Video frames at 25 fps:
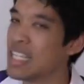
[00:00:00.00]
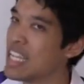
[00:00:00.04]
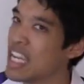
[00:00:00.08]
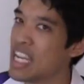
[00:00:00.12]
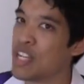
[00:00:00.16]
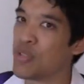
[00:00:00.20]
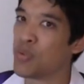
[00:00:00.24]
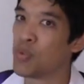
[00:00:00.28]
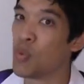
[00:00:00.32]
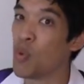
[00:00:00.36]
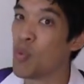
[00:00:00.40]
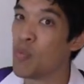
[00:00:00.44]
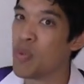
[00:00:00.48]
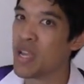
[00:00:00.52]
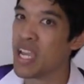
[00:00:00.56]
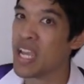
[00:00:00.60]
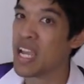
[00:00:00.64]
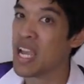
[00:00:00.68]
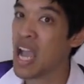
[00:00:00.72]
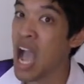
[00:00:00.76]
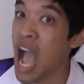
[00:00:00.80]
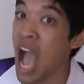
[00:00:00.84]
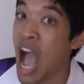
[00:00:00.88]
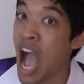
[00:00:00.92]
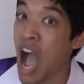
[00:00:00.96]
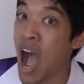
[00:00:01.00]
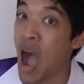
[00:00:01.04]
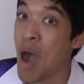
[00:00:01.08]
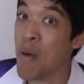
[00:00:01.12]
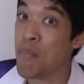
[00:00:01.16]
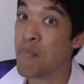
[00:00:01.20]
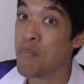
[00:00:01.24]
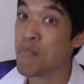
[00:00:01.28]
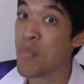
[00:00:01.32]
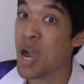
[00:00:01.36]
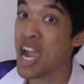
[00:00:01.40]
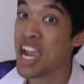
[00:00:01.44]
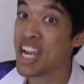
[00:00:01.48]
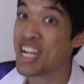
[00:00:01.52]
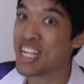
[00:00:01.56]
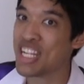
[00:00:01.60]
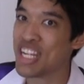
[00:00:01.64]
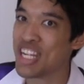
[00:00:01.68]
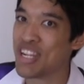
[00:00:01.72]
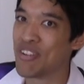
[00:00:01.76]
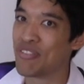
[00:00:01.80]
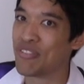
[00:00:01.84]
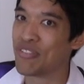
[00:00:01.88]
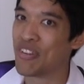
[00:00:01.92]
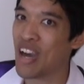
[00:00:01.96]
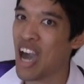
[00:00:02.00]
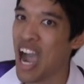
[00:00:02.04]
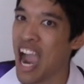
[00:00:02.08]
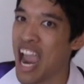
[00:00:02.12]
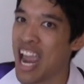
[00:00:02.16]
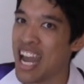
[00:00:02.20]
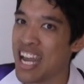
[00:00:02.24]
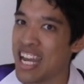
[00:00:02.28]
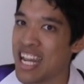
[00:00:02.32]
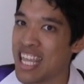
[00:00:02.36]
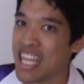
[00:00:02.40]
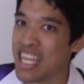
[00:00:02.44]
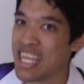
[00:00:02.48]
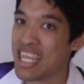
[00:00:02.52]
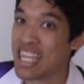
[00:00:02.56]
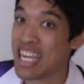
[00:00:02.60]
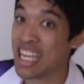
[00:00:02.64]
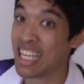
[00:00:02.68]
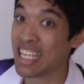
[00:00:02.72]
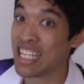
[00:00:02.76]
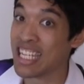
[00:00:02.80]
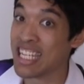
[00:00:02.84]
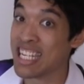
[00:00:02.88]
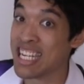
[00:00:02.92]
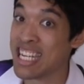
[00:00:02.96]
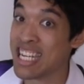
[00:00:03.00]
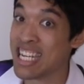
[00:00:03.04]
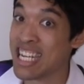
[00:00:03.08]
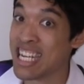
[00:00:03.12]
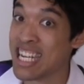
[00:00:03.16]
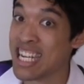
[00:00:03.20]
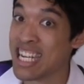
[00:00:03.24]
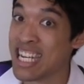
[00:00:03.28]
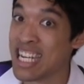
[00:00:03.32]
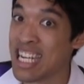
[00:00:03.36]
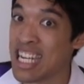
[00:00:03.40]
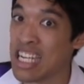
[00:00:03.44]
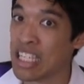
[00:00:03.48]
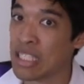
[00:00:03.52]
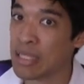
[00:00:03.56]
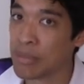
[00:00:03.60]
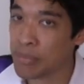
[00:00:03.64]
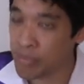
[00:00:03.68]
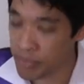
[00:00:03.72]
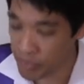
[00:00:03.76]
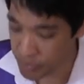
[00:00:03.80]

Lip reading: It will be a mighty fine thing indeed."